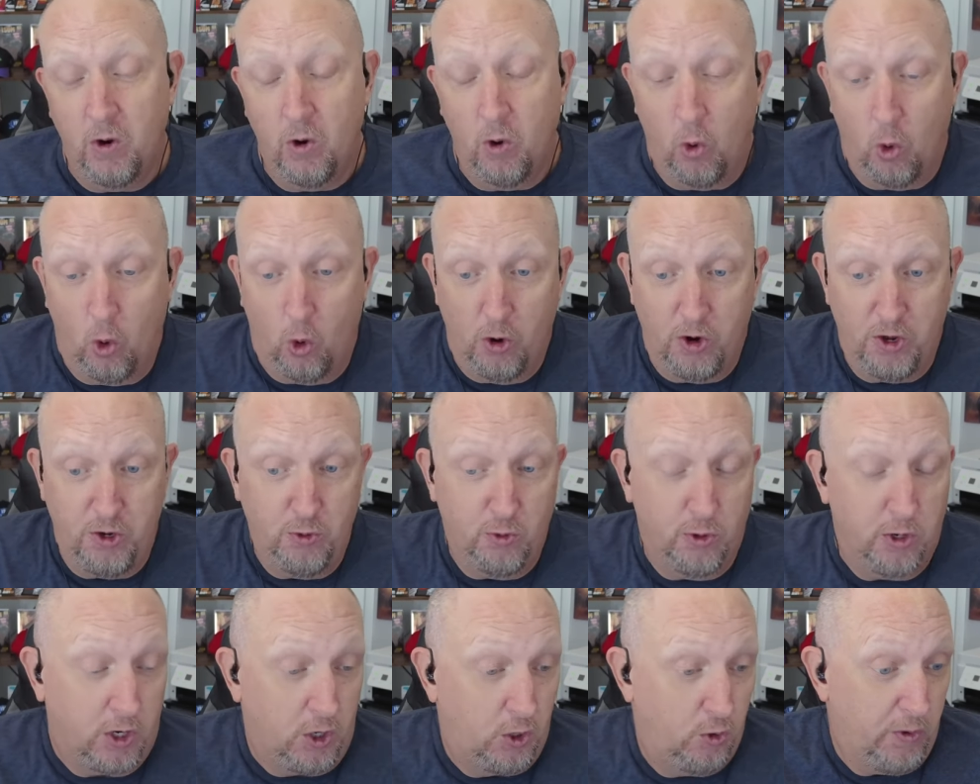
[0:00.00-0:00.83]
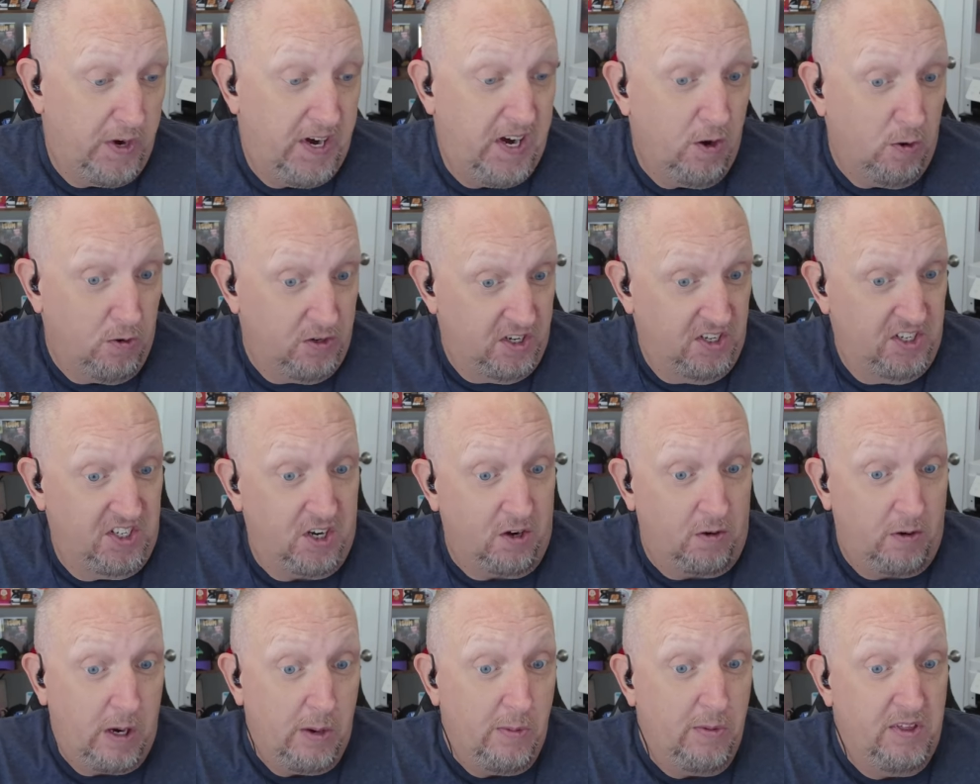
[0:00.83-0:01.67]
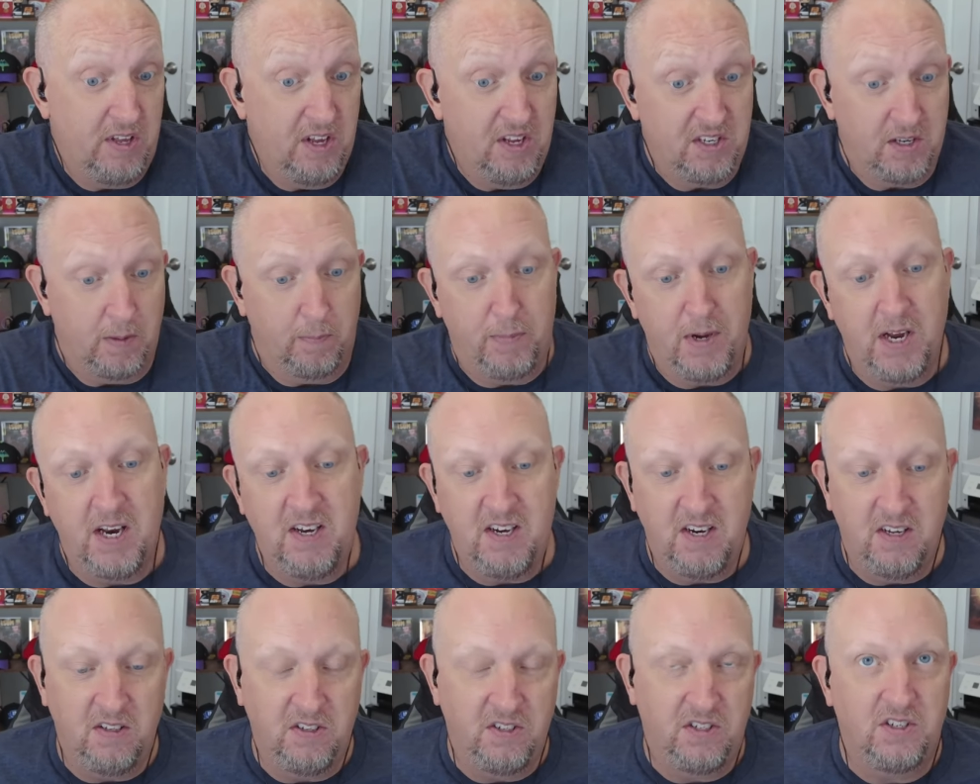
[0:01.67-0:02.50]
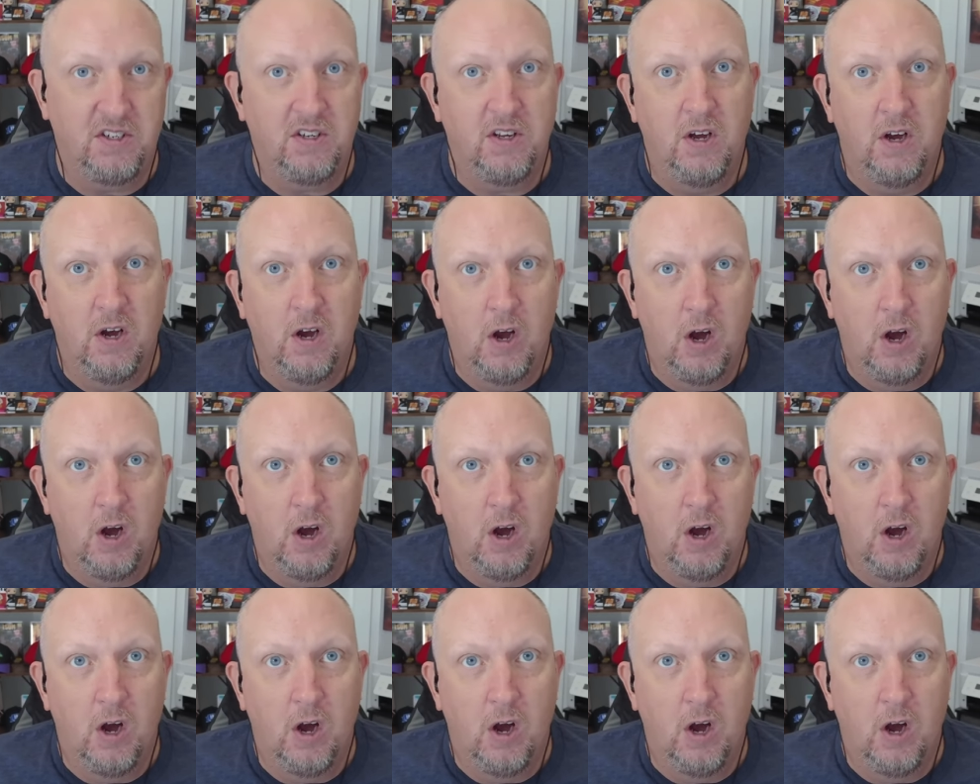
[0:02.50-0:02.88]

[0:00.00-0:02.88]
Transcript: or you agree or disagree with his opinions.